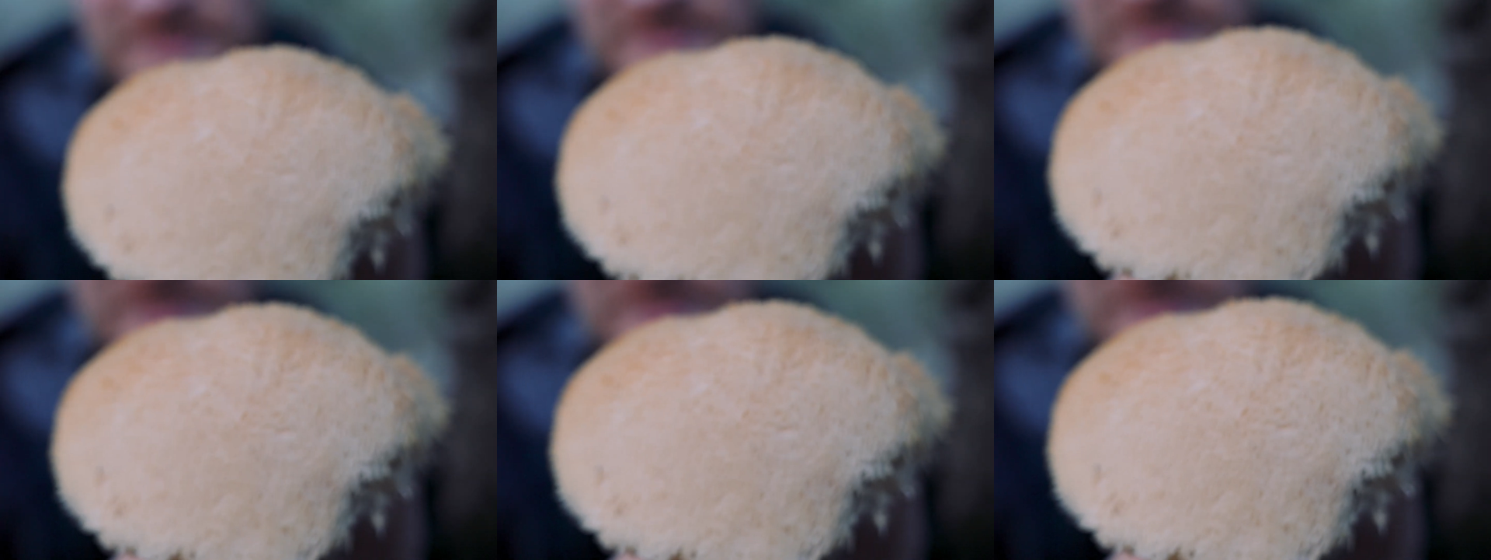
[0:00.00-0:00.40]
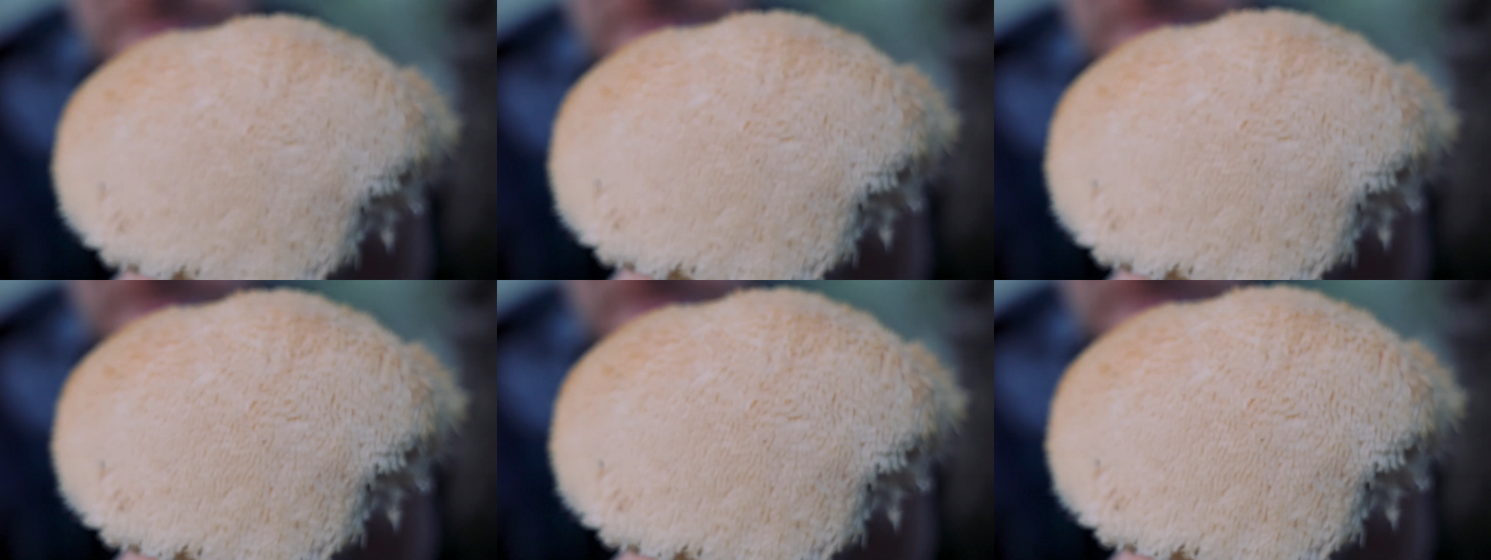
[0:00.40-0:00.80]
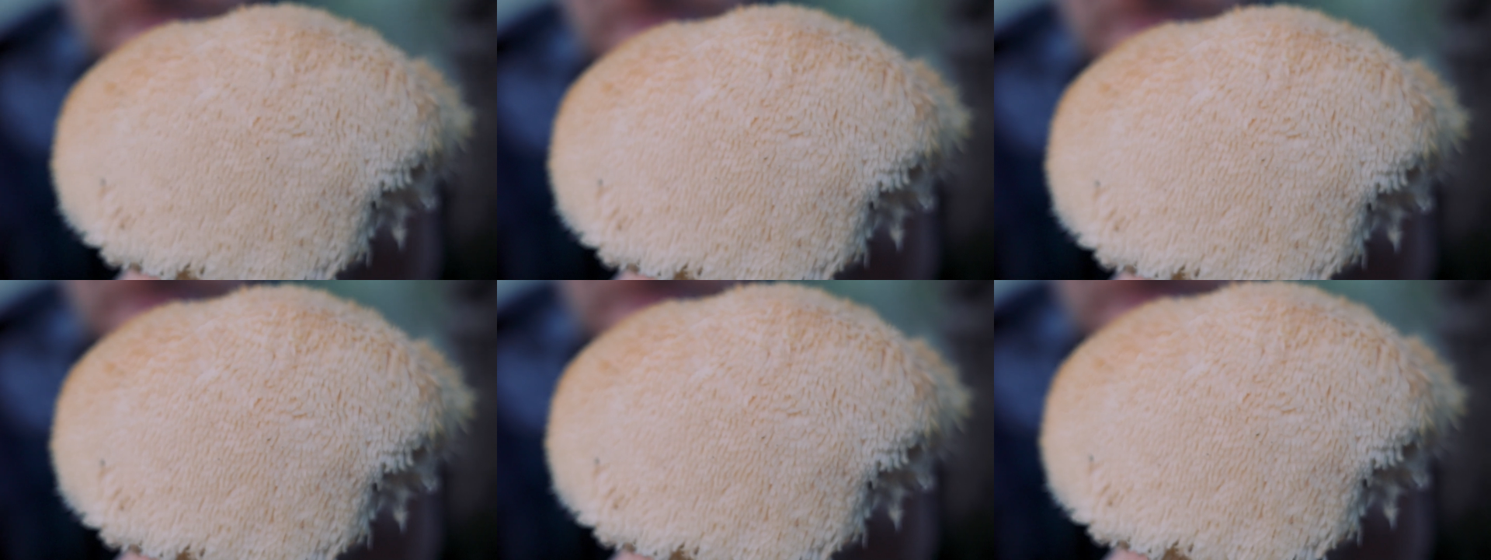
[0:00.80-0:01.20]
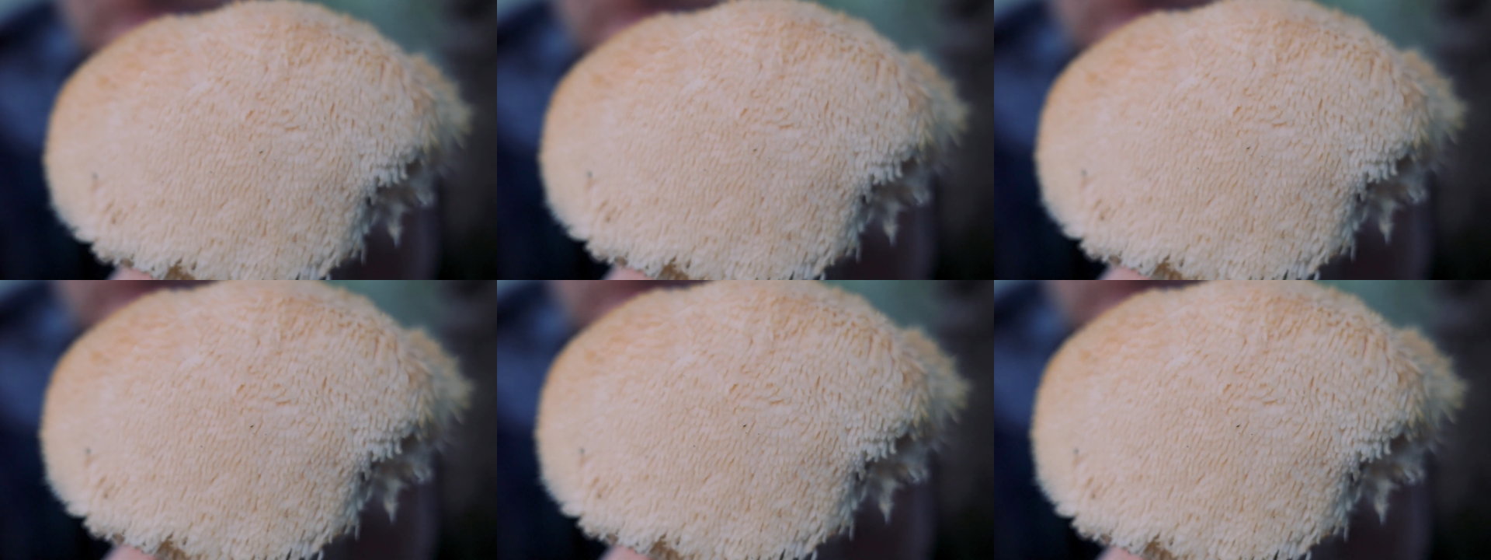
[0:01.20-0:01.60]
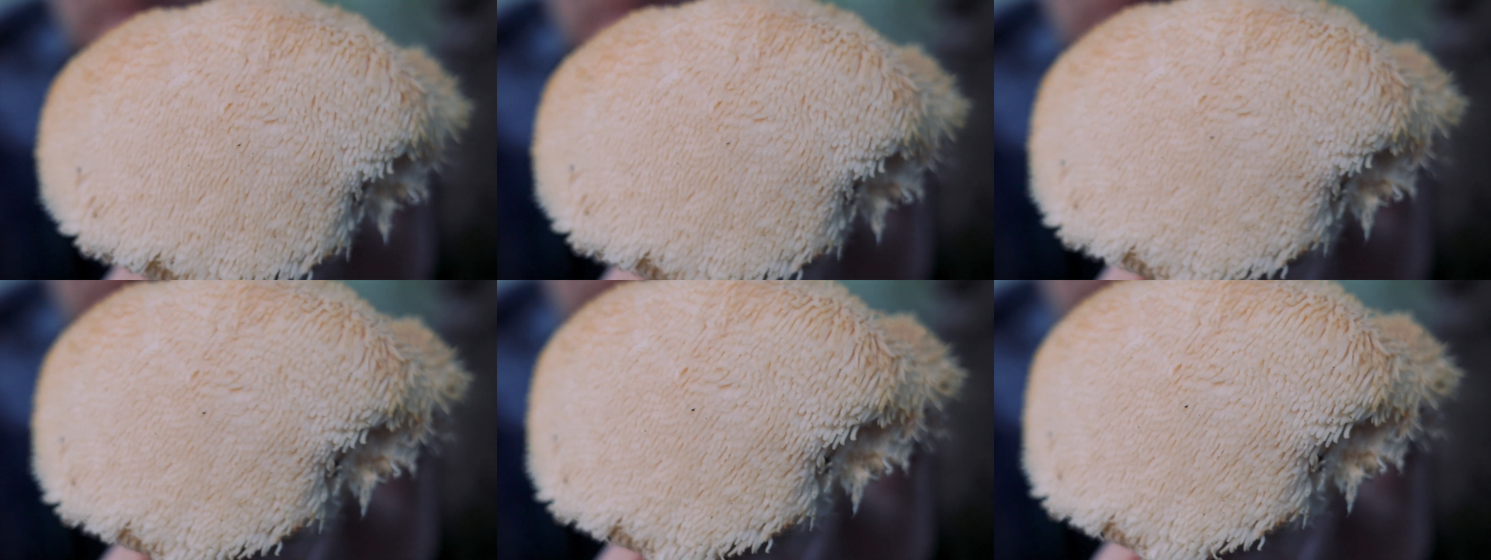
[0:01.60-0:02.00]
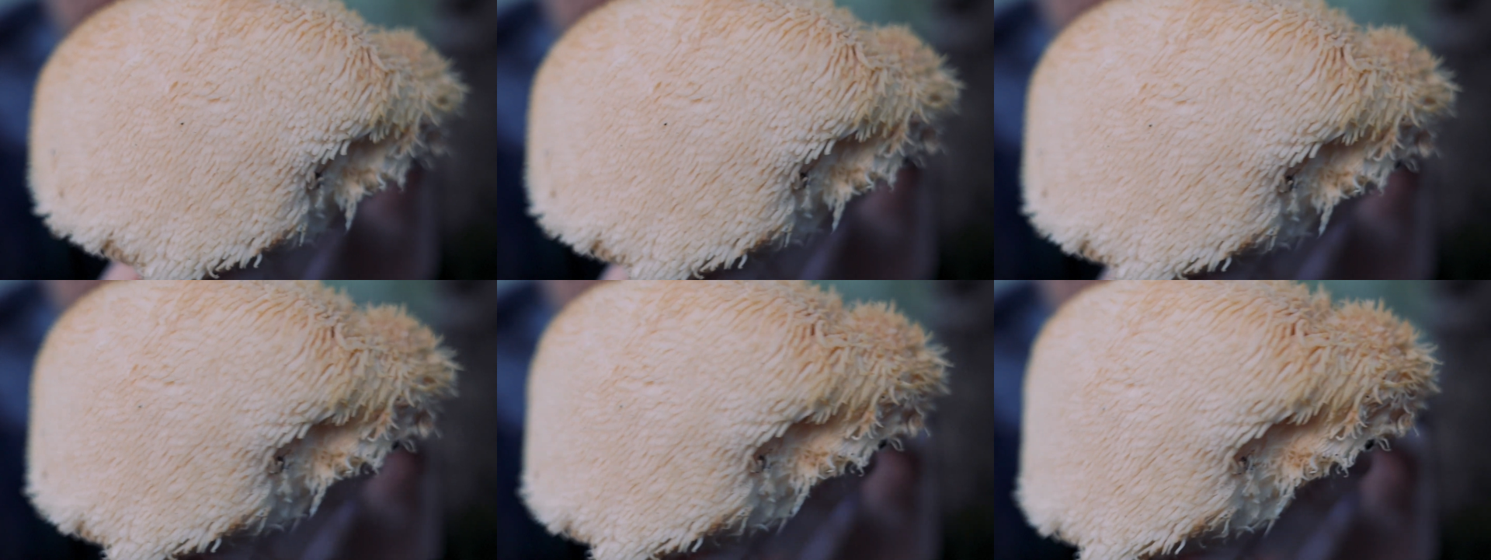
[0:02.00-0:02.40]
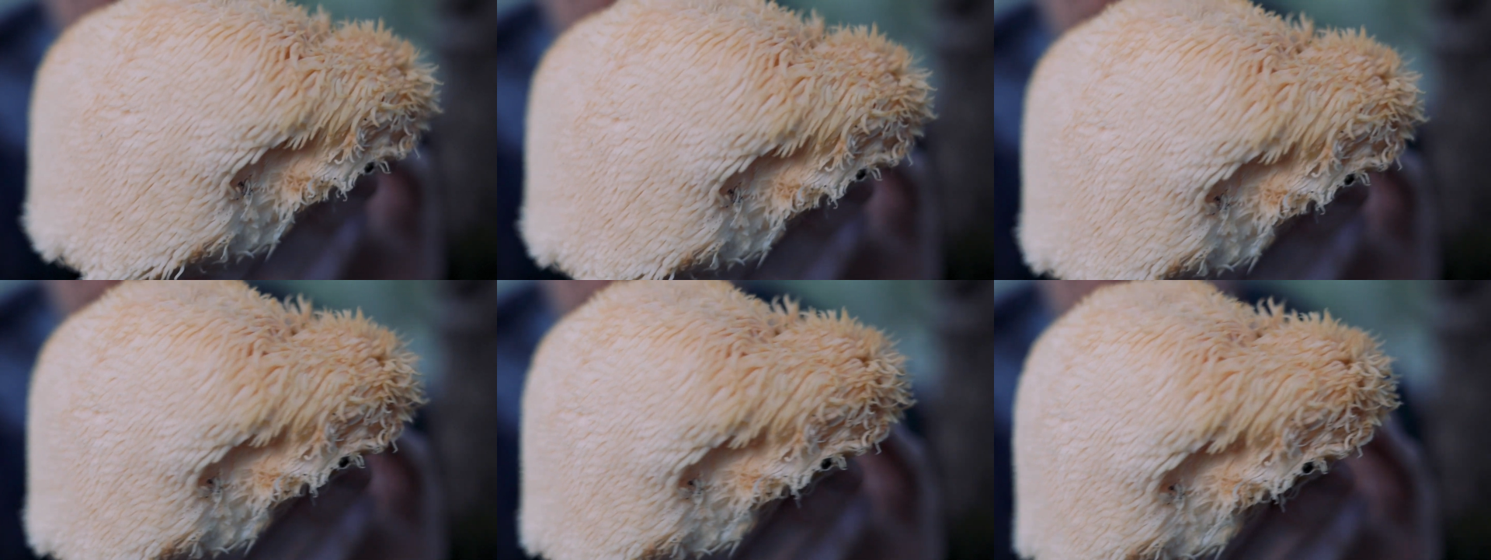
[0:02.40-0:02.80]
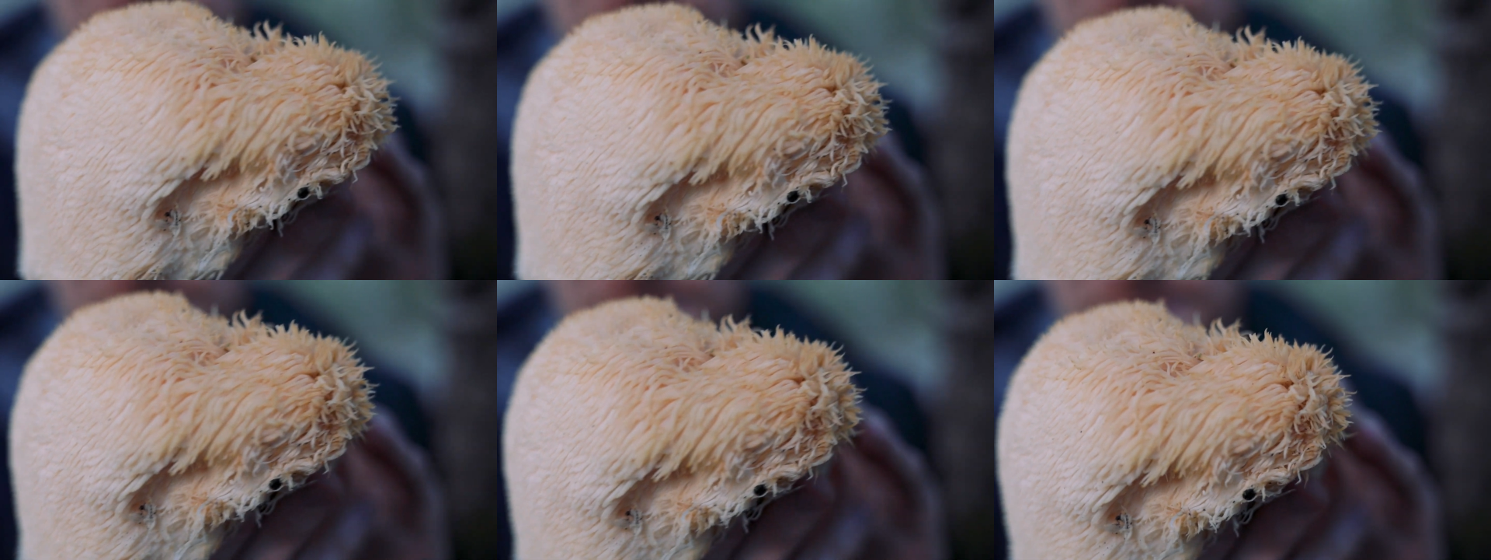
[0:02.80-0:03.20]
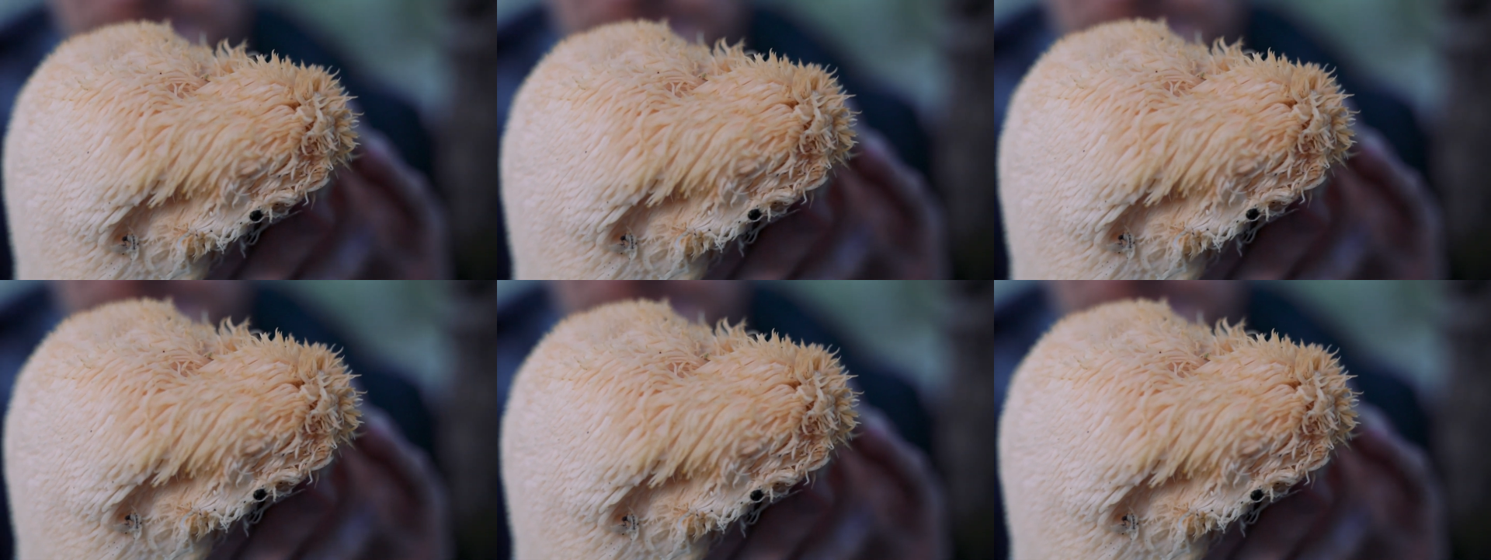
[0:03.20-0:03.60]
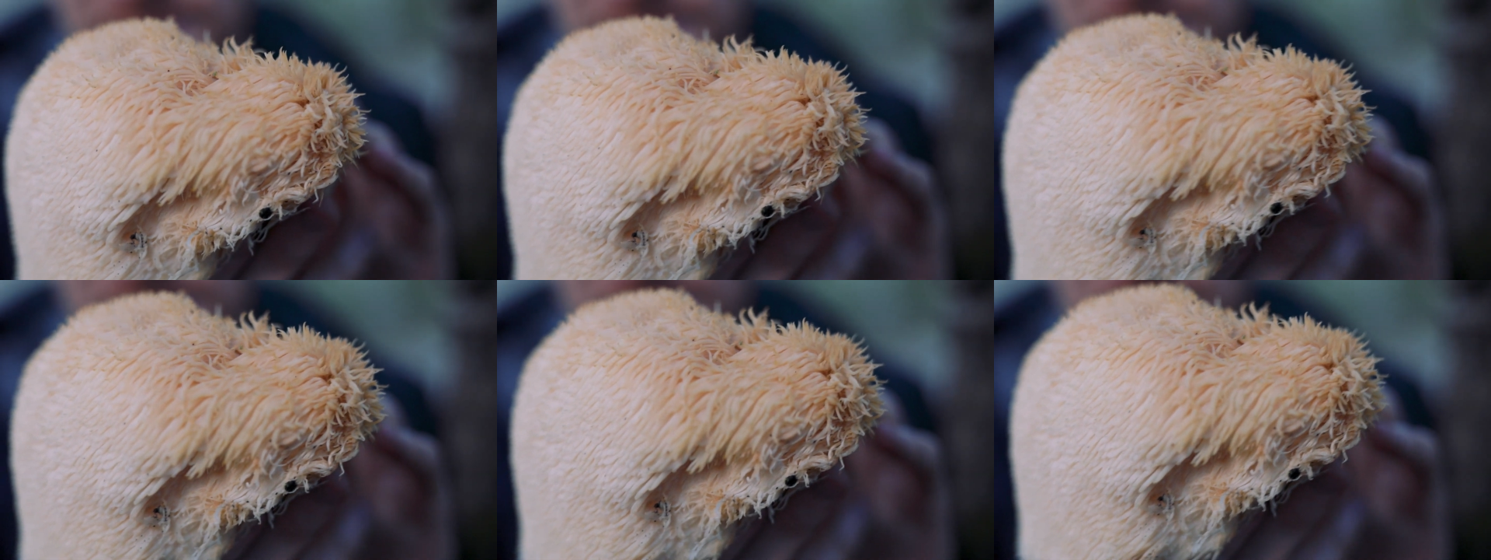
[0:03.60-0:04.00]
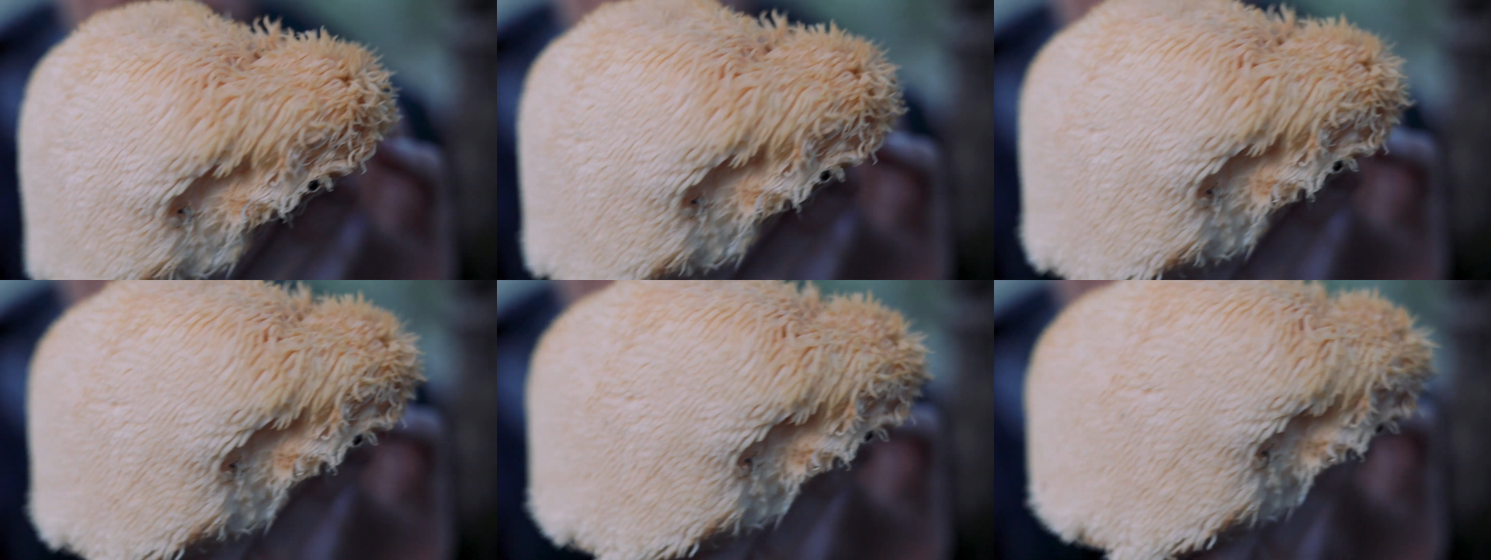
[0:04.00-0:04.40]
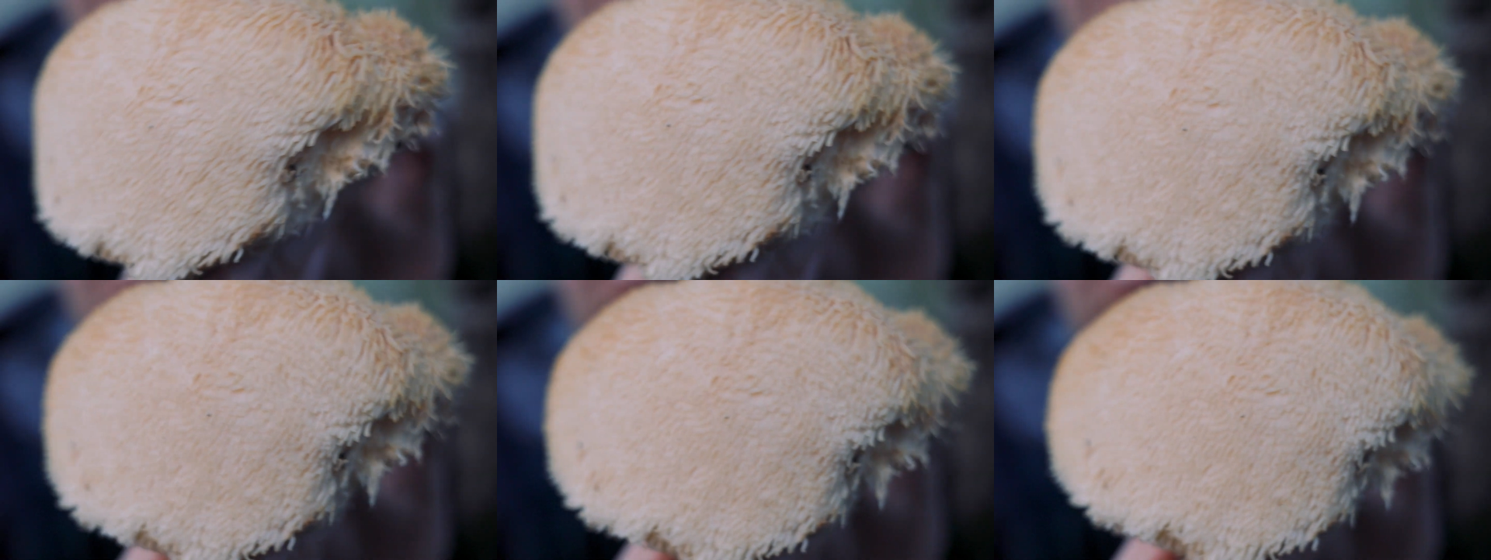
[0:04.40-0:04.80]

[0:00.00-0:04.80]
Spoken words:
Nobody's mouth can be seen.